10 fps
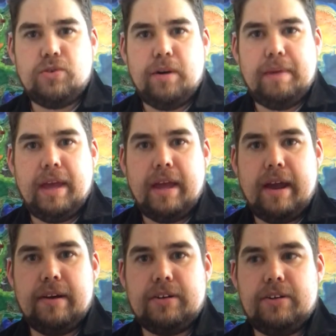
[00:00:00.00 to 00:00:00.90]
to our main
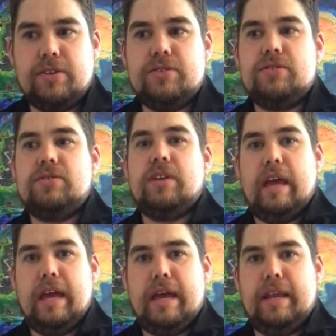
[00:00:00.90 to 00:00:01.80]
characters,
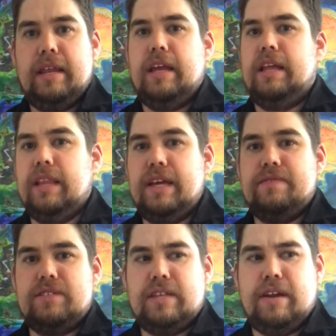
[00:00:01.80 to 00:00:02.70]
and he
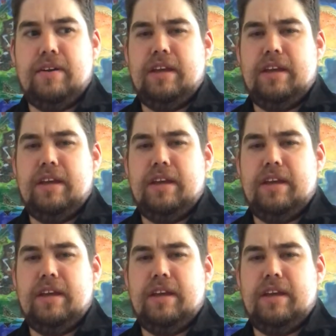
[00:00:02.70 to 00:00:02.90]
lives there.